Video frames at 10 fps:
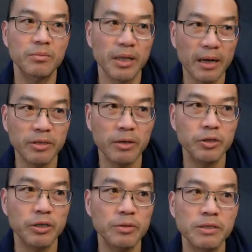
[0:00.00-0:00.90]
or laptop
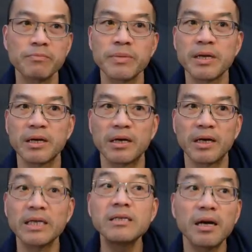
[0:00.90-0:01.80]
chips,
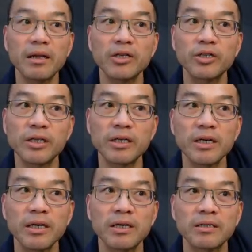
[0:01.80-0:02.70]
Intel actually
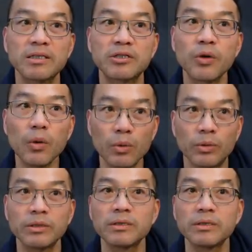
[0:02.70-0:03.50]
sold